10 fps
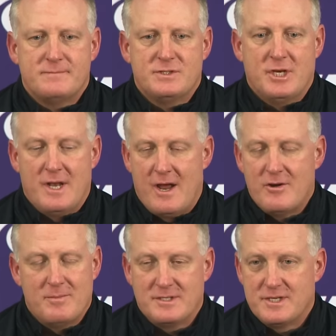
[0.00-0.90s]
Gene
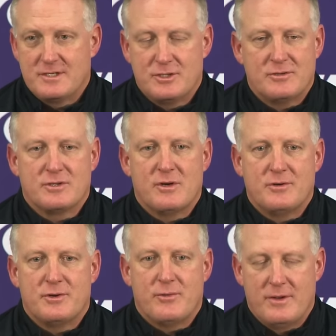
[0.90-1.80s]
hired me six years ago
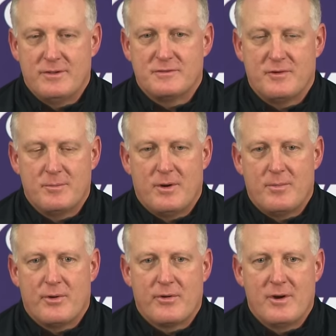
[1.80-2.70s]
to run this football
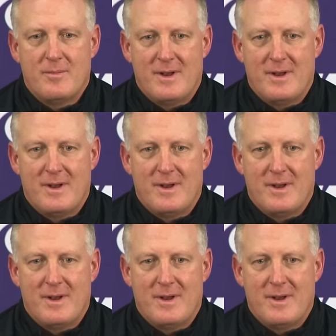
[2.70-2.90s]
program,